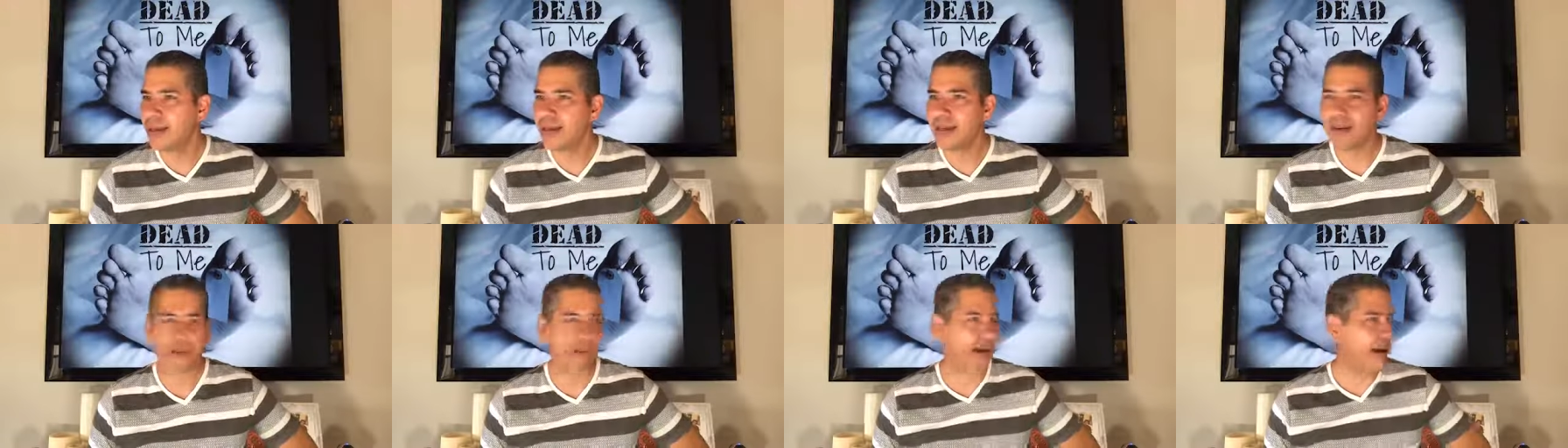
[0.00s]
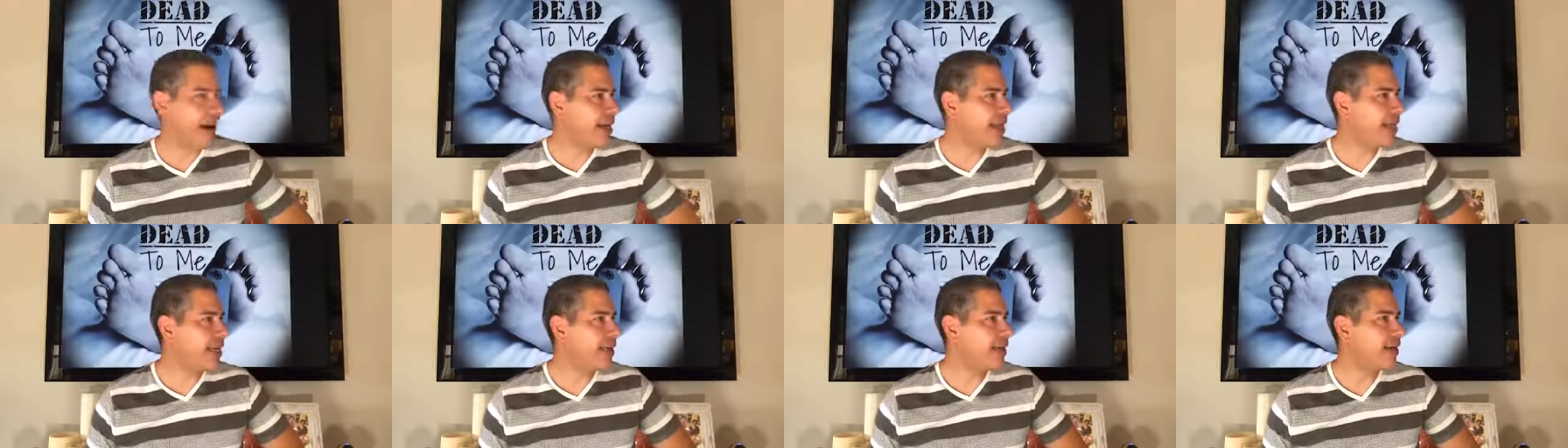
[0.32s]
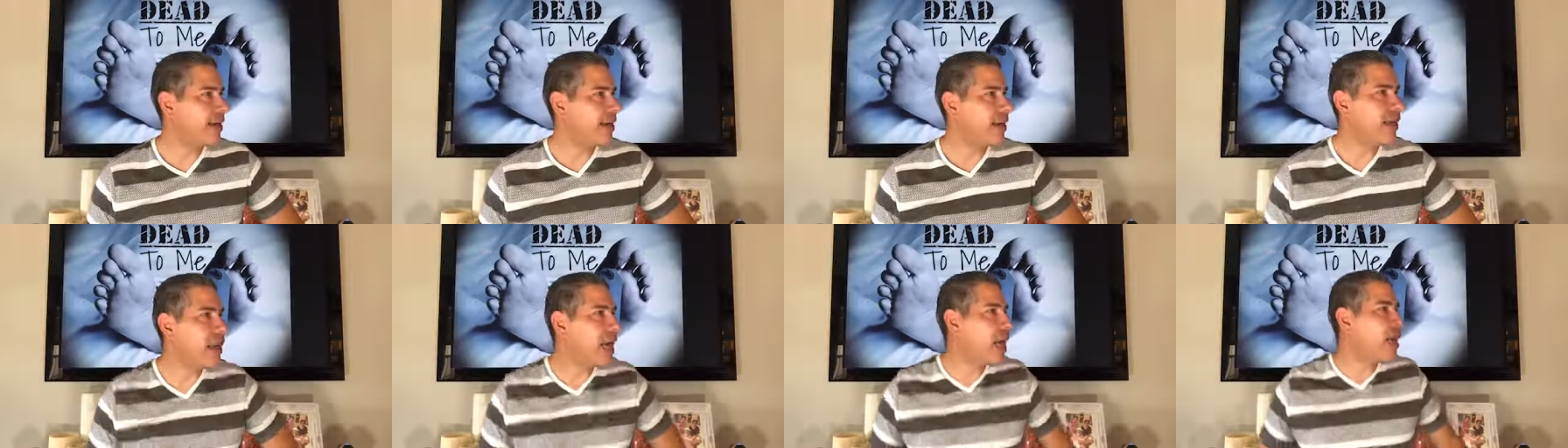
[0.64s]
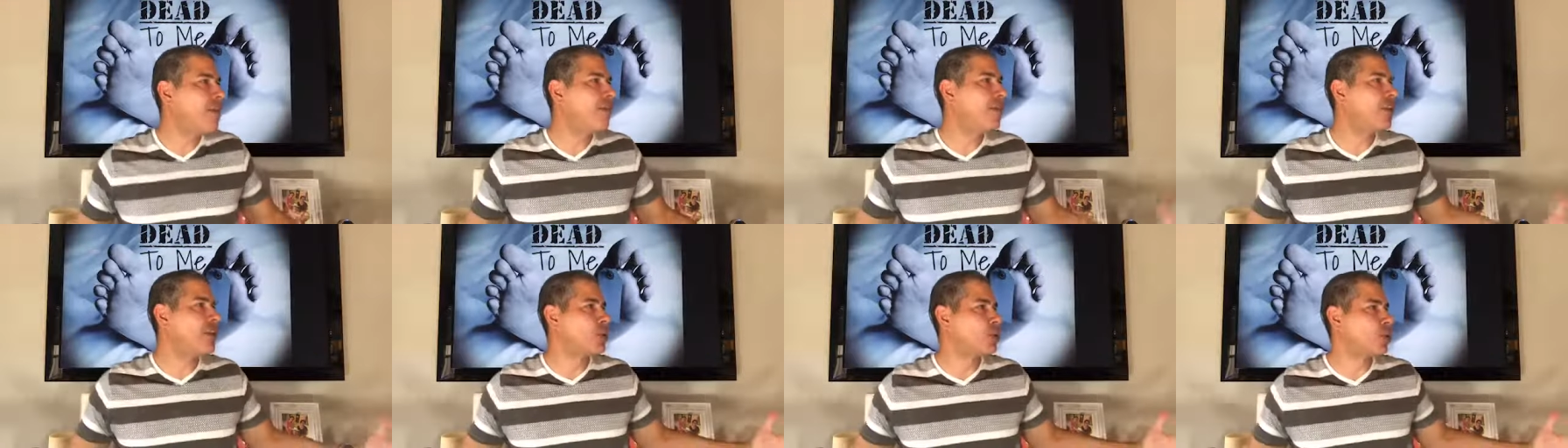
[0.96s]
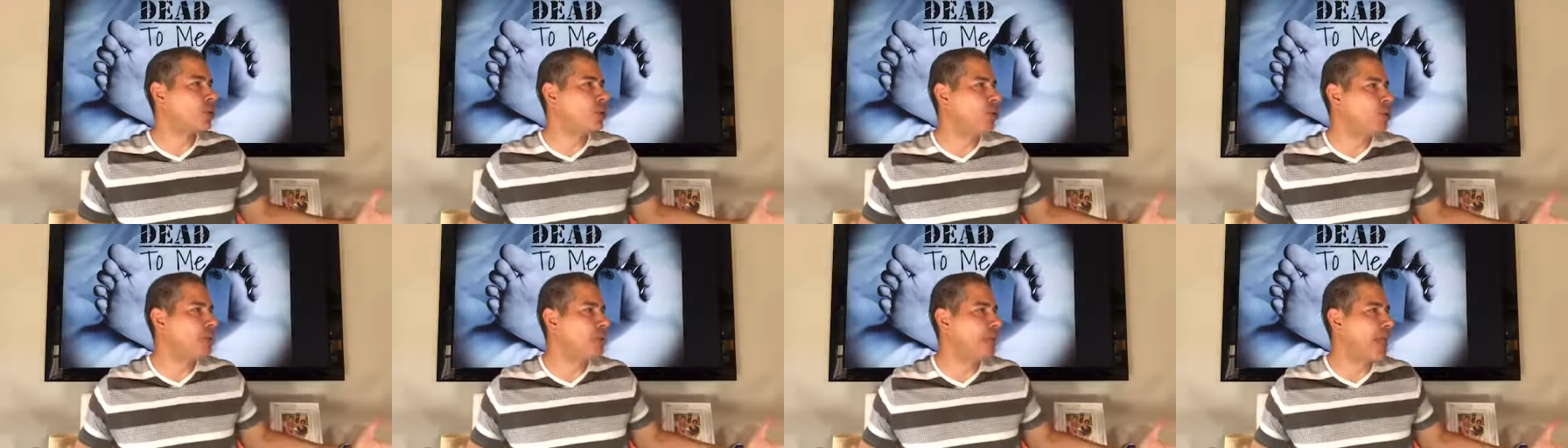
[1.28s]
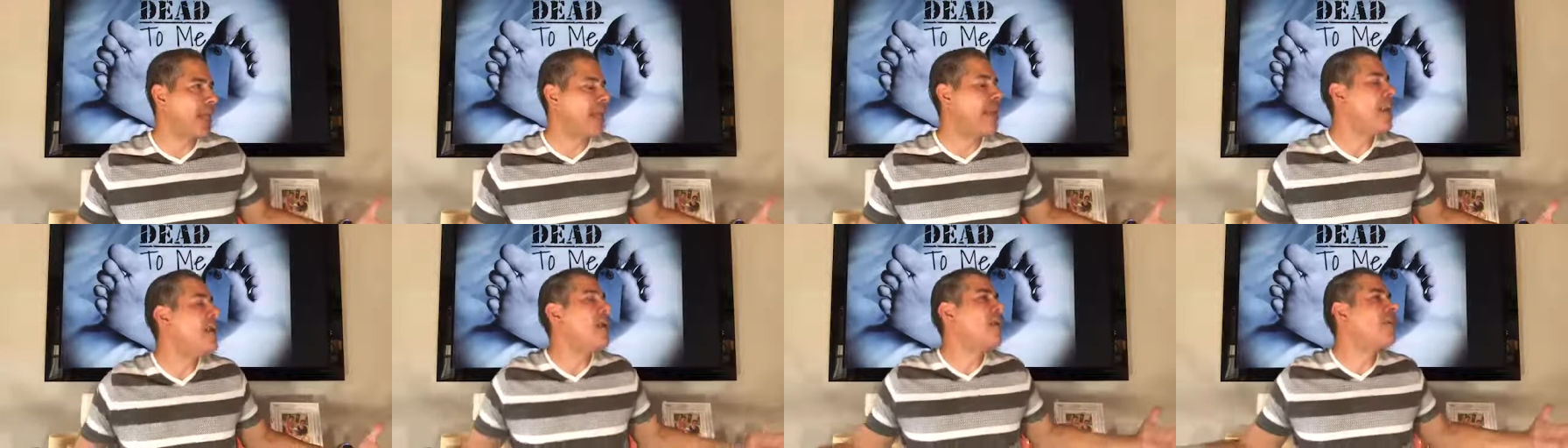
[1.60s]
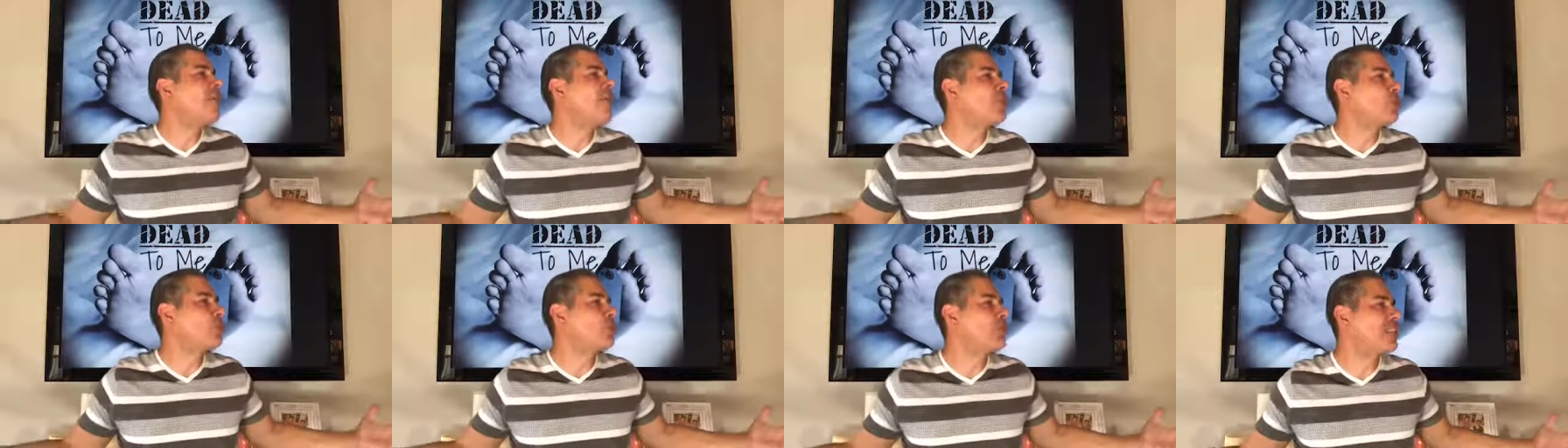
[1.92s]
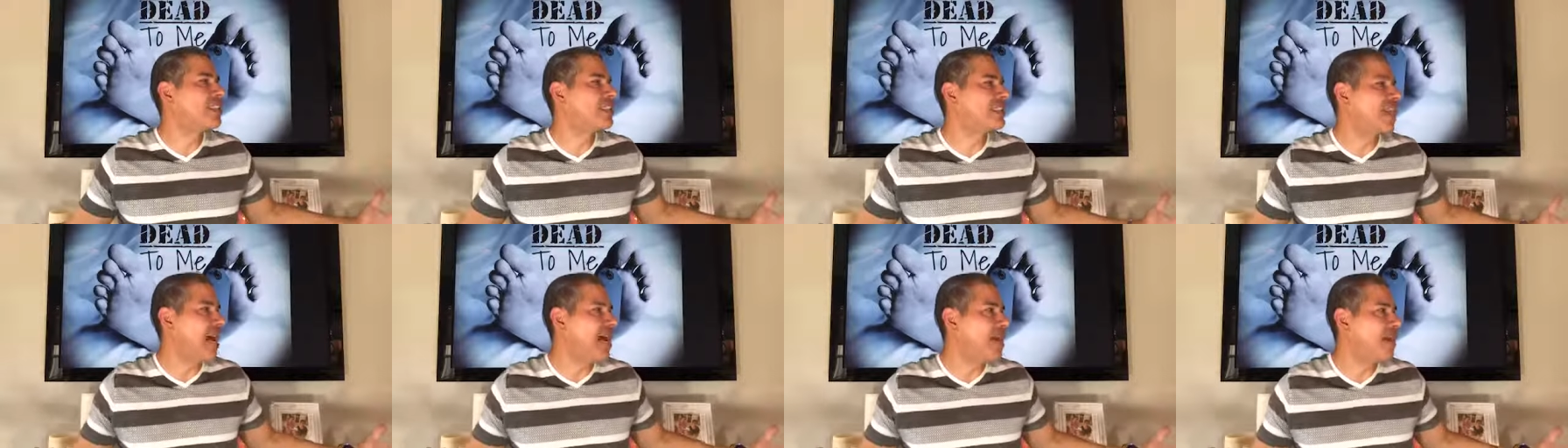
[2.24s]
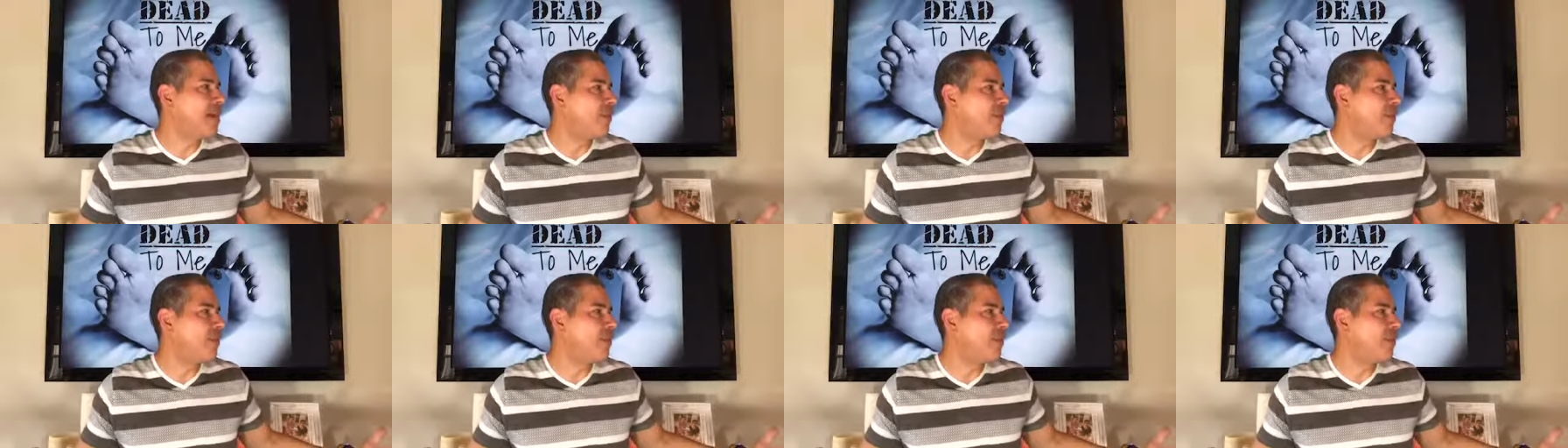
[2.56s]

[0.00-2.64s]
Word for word: Right? None of us would do that. None of us would sign